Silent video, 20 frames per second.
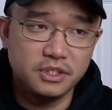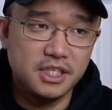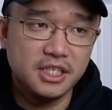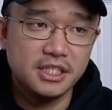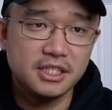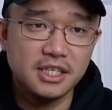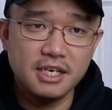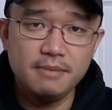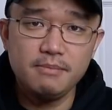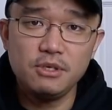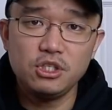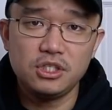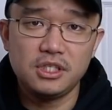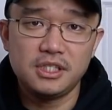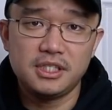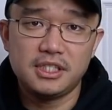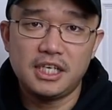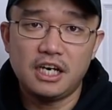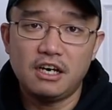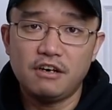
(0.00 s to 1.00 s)
disk
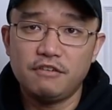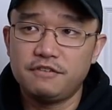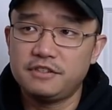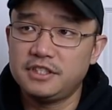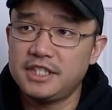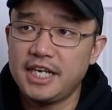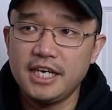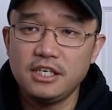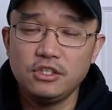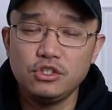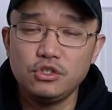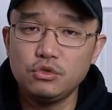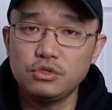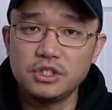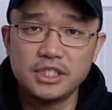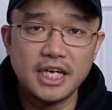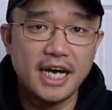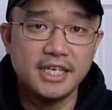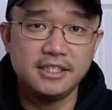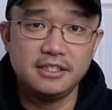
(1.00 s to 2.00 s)
image itself. Say
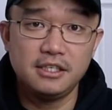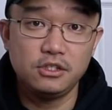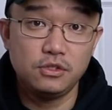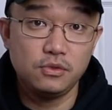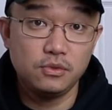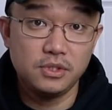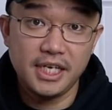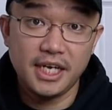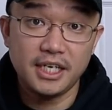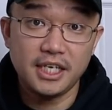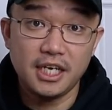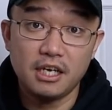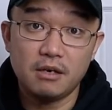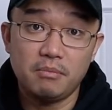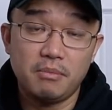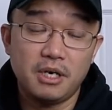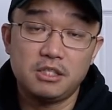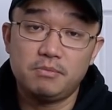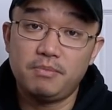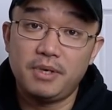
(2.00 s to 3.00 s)
you sized it to 10
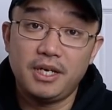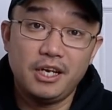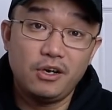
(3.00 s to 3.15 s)
gigabytes,